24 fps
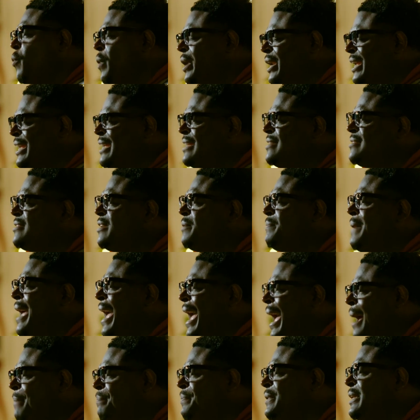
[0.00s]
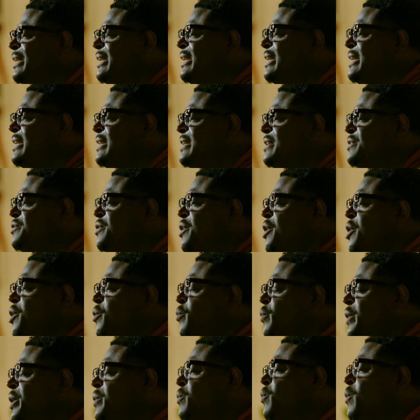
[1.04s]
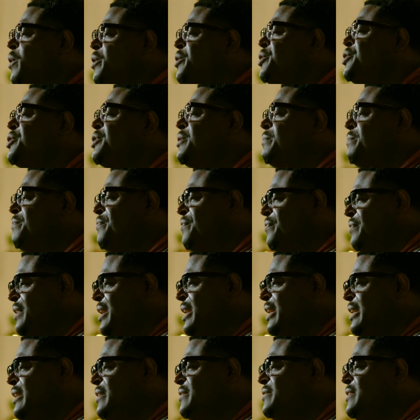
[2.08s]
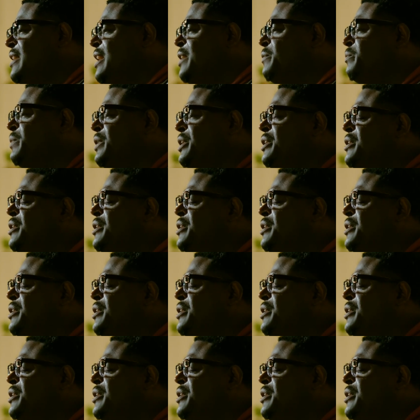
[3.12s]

What ends up happening is we worship things and we